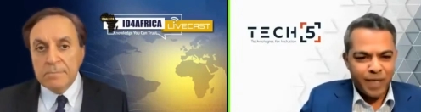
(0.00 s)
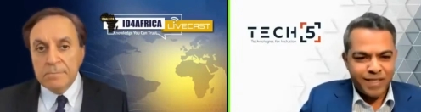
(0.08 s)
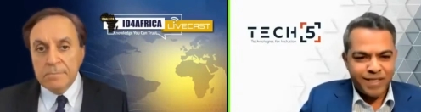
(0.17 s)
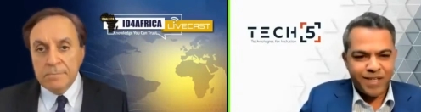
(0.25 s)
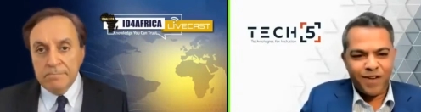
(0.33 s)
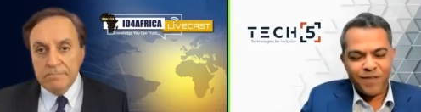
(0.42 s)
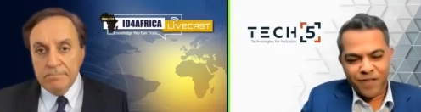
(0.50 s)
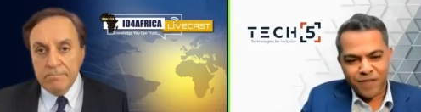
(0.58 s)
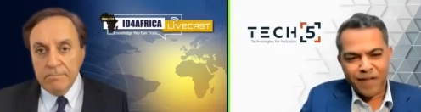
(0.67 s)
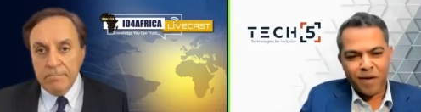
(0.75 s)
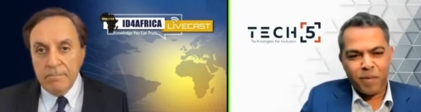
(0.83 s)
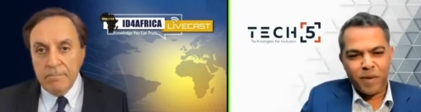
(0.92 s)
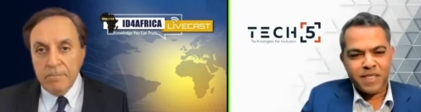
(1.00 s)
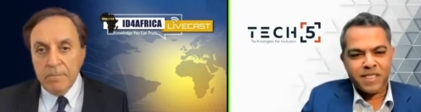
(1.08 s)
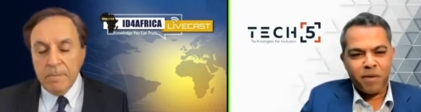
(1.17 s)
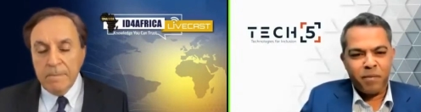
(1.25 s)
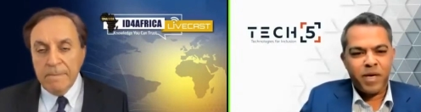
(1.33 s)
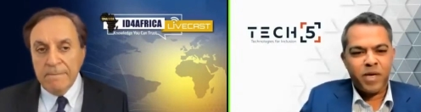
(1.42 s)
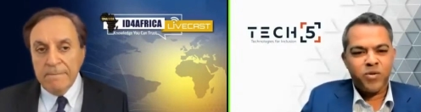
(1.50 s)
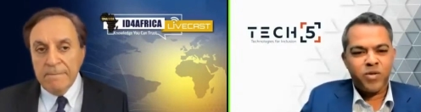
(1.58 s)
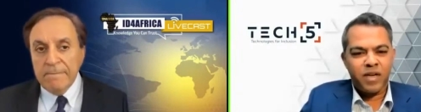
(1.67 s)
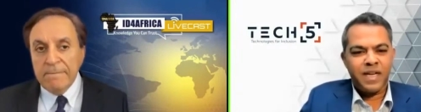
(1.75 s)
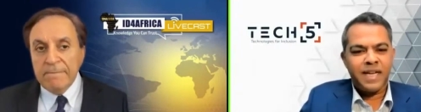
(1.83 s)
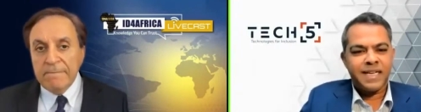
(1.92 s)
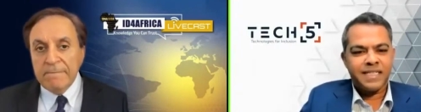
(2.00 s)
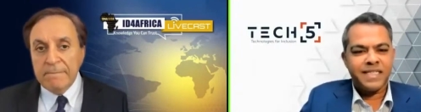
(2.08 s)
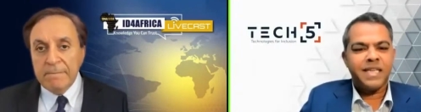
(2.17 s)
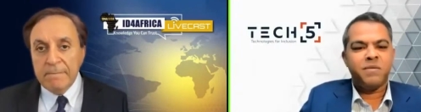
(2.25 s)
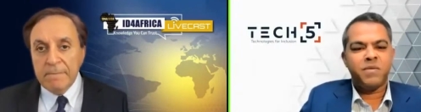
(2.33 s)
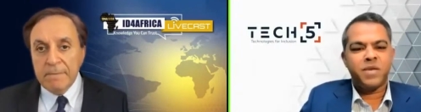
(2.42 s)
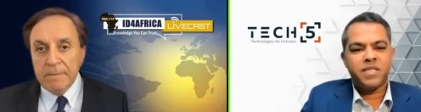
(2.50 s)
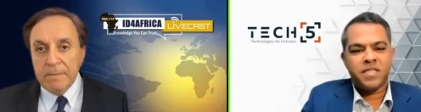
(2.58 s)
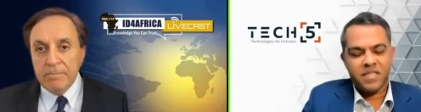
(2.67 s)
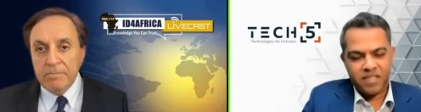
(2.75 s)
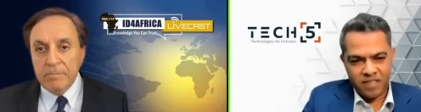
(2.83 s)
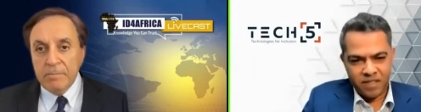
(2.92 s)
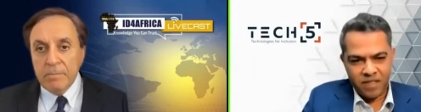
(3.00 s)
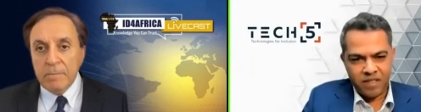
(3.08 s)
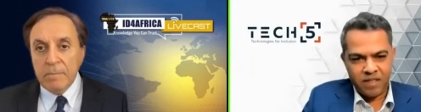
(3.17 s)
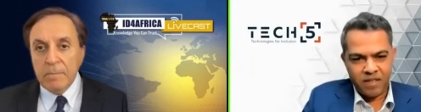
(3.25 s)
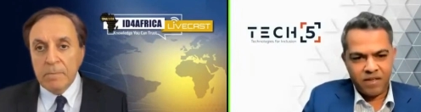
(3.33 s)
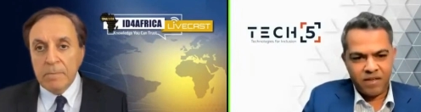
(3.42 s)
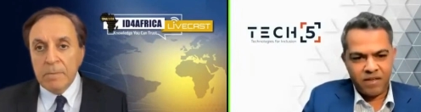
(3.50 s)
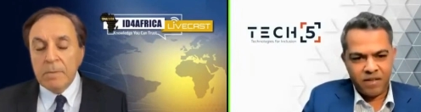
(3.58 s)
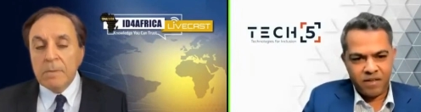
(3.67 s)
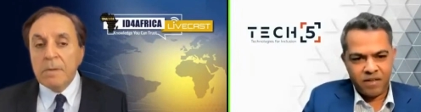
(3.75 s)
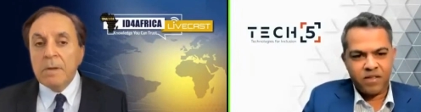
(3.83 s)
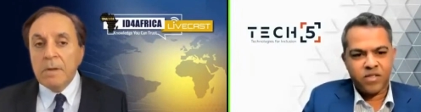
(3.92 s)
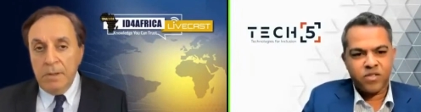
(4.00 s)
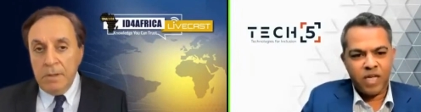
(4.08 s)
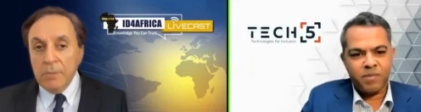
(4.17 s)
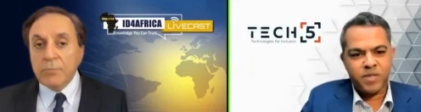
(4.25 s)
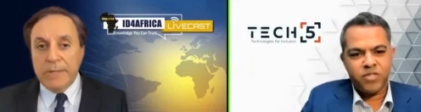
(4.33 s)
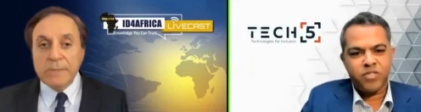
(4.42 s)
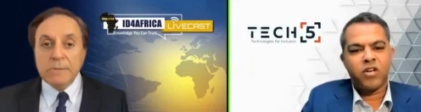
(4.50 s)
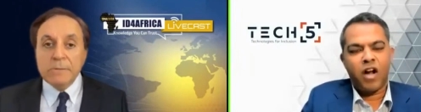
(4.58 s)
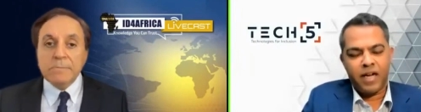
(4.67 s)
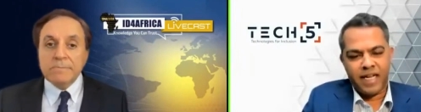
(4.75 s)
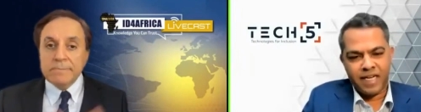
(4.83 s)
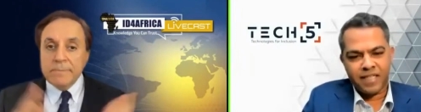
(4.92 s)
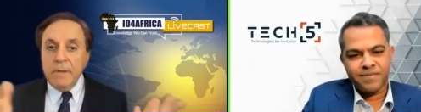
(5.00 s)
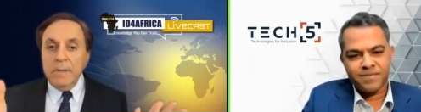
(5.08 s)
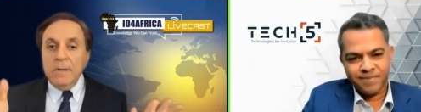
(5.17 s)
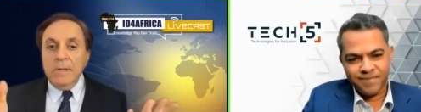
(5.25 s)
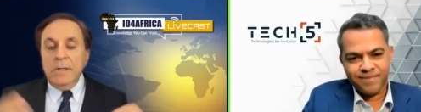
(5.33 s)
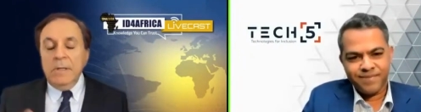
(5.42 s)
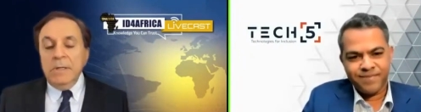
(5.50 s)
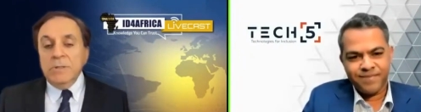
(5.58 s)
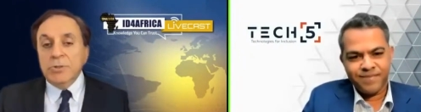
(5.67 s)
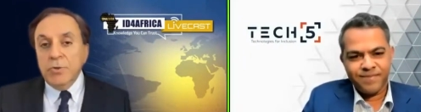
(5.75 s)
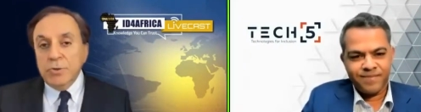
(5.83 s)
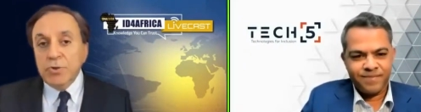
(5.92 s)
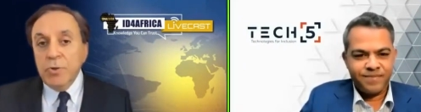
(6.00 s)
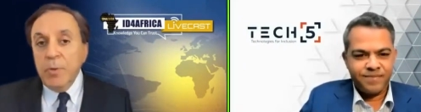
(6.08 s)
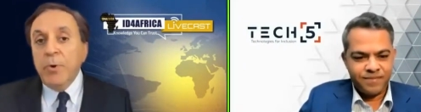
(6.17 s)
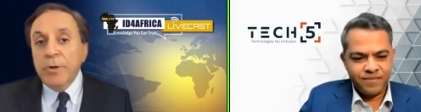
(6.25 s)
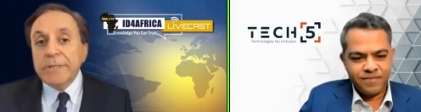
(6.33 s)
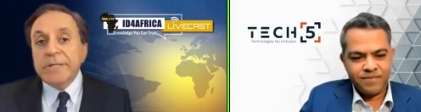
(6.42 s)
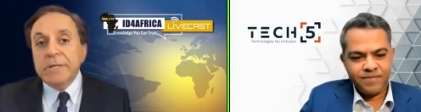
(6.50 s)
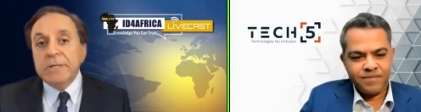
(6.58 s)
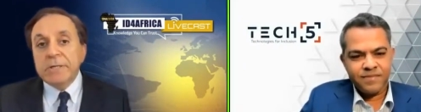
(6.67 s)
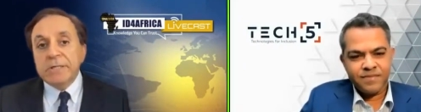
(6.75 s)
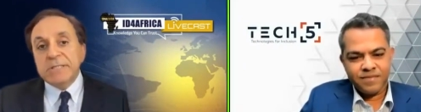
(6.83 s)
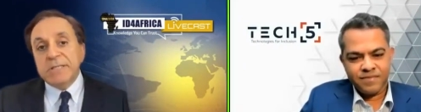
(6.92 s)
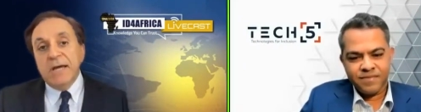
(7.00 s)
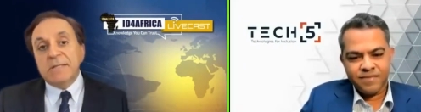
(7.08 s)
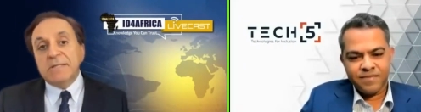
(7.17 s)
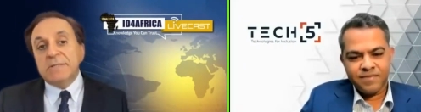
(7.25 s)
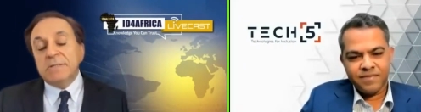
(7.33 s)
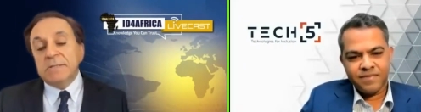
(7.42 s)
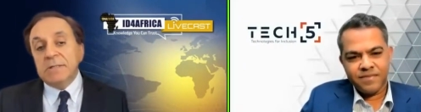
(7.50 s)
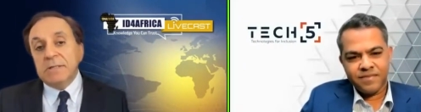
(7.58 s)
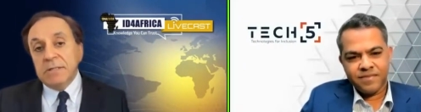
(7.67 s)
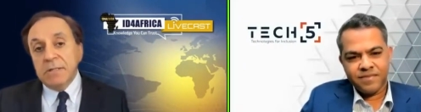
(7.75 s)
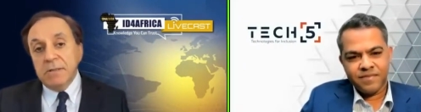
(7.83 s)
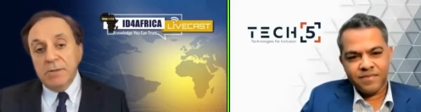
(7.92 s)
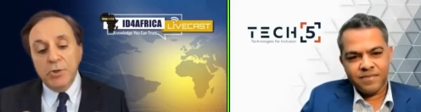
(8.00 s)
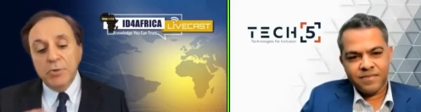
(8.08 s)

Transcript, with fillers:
Speaker 1: picture of the fingerprints compared to your legacy images you captured in contact.
Speaker 2: So, so the point here is that uh,